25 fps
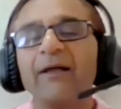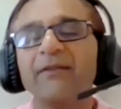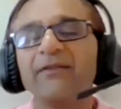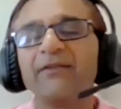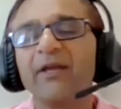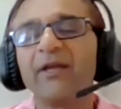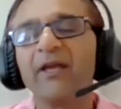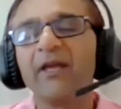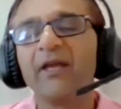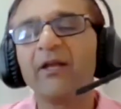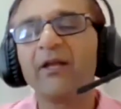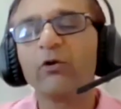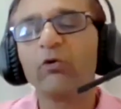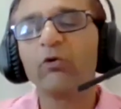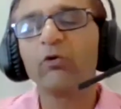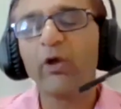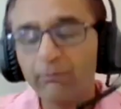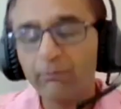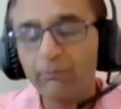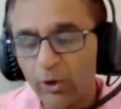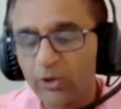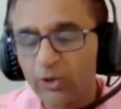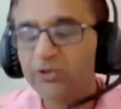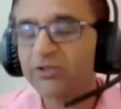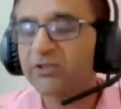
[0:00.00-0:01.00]
The
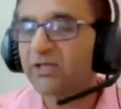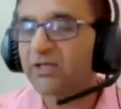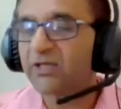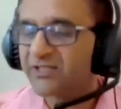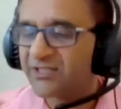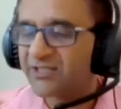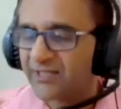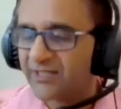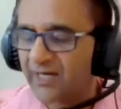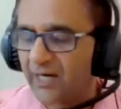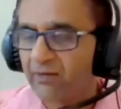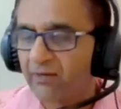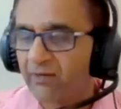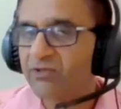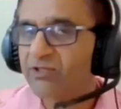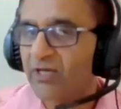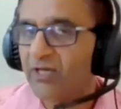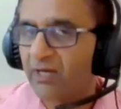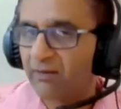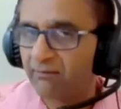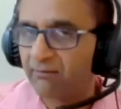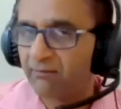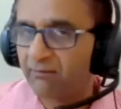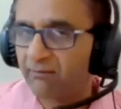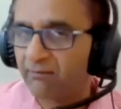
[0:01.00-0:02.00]
QuickBooks sounds
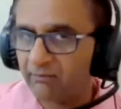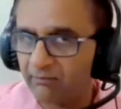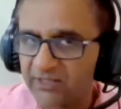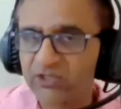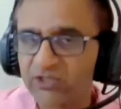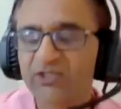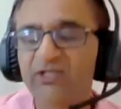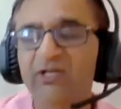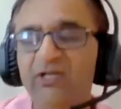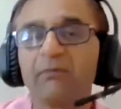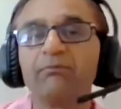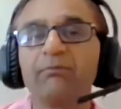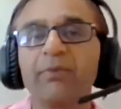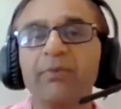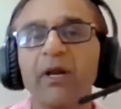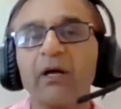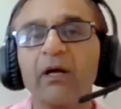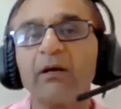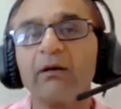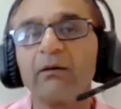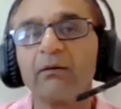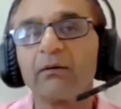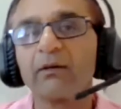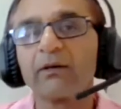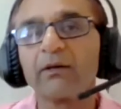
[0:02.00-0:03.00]
much
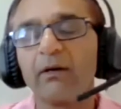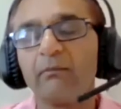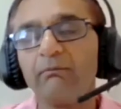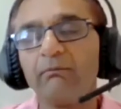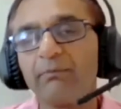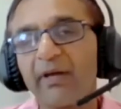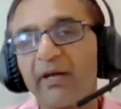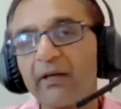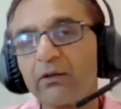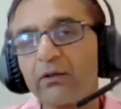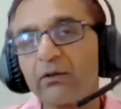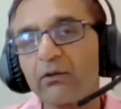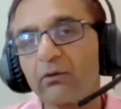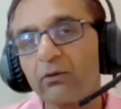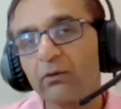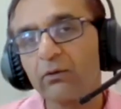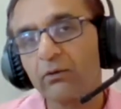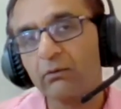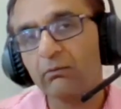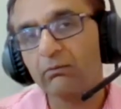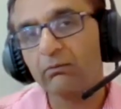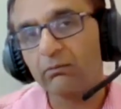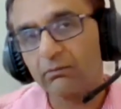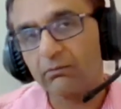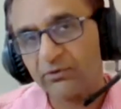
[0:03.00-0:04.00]
simpler compared
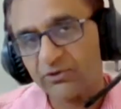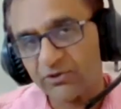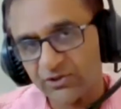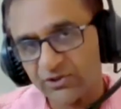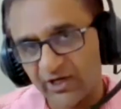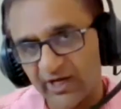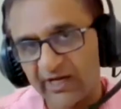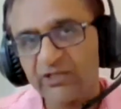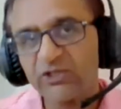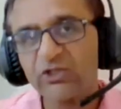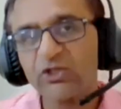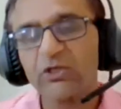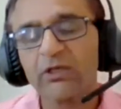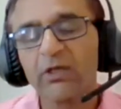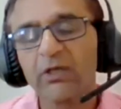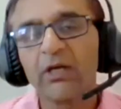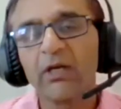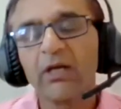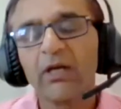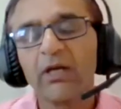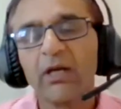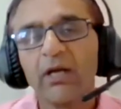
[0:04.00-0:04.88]
to Sage.